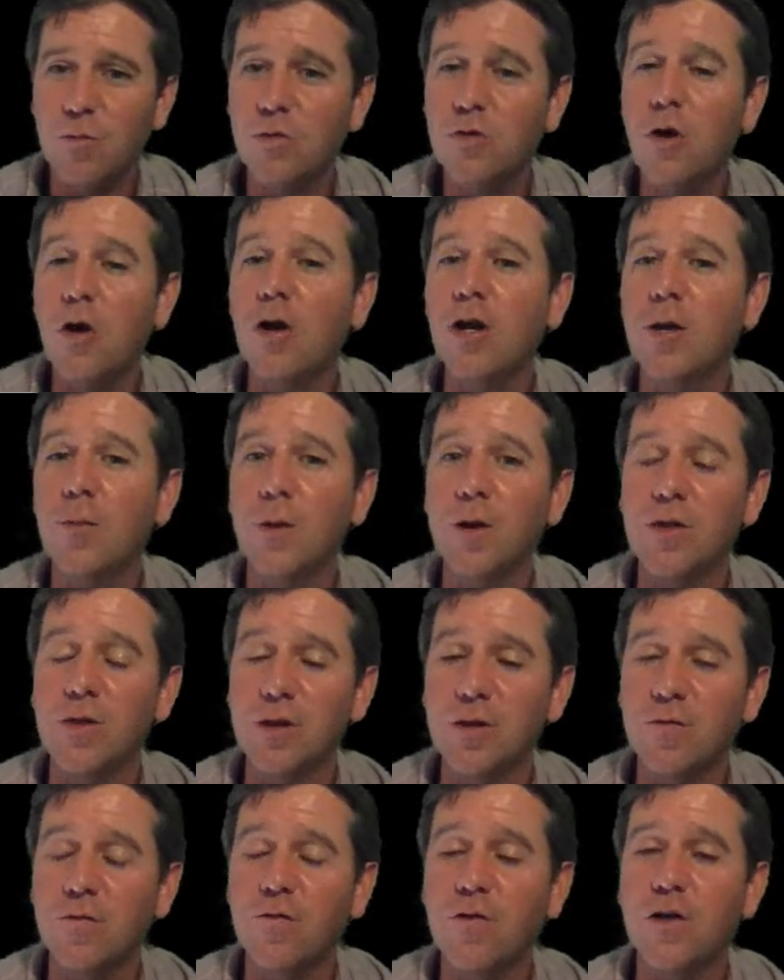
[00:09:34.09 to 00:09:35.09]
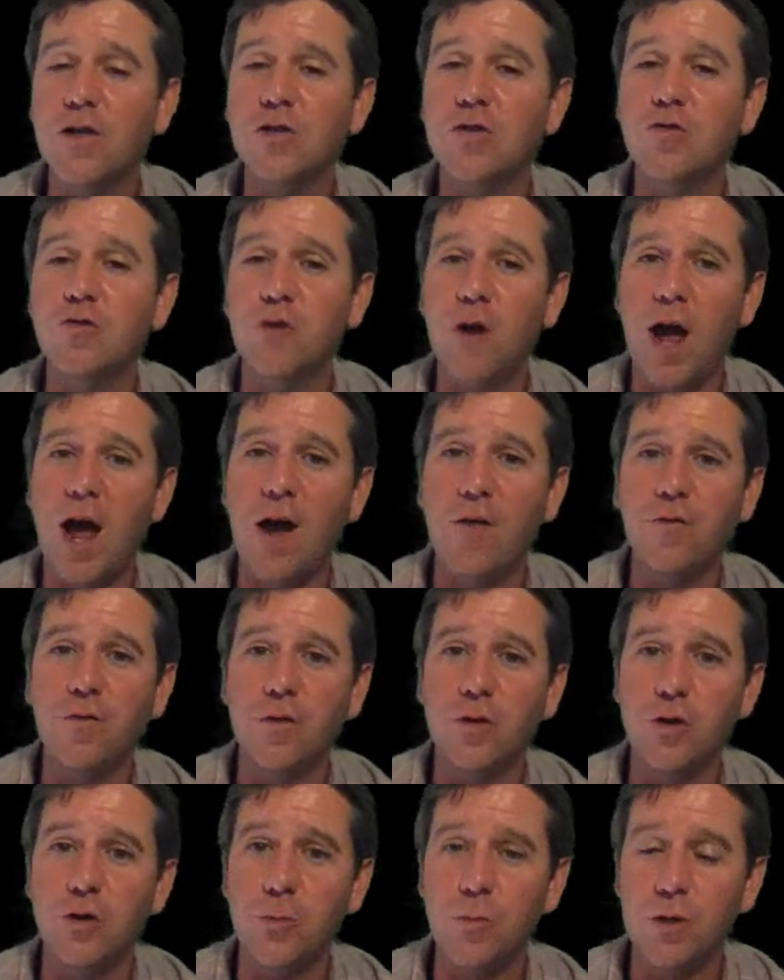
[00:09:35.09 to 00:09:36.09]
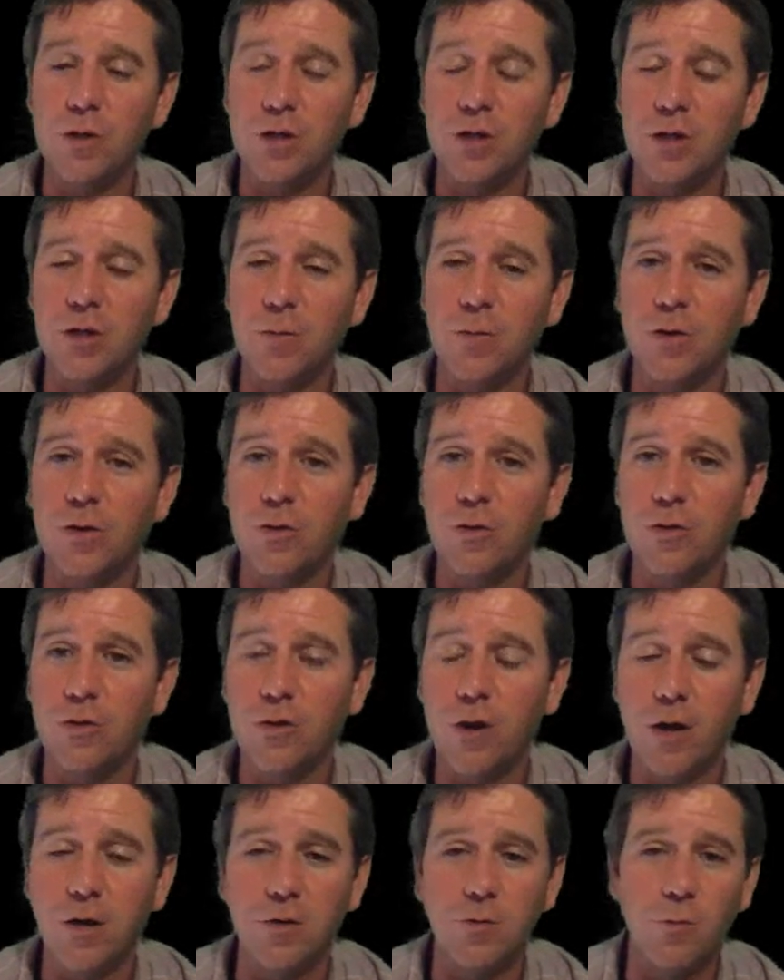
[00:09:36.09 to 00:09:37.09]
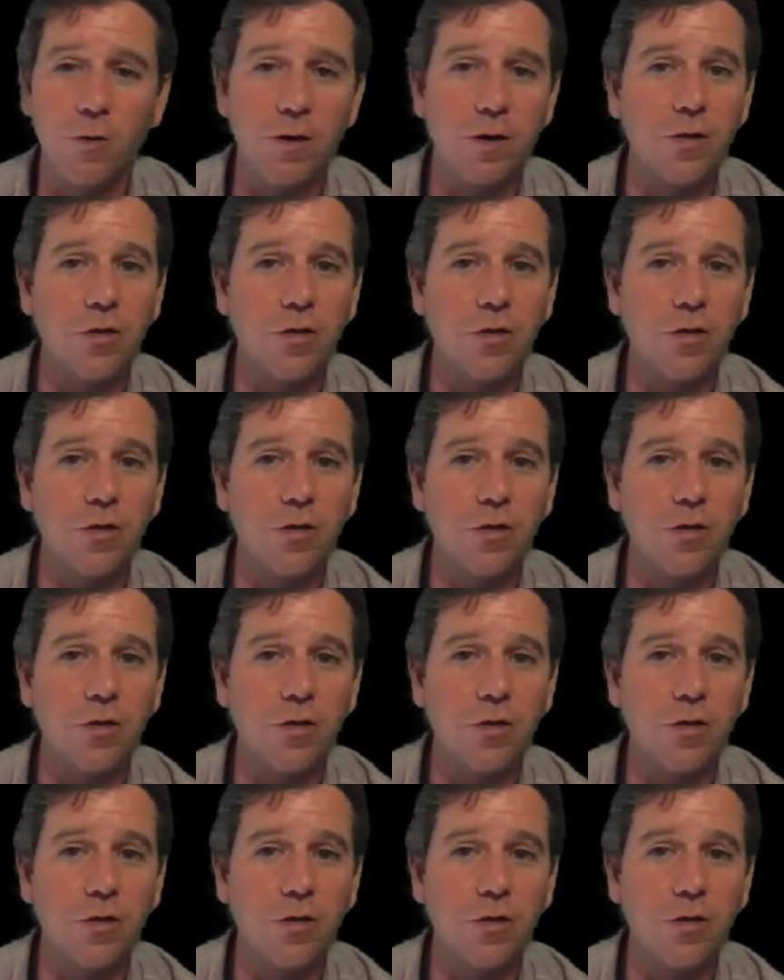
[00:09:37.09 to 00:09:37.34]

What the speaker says: talking about this first draft of the human genome in 2001.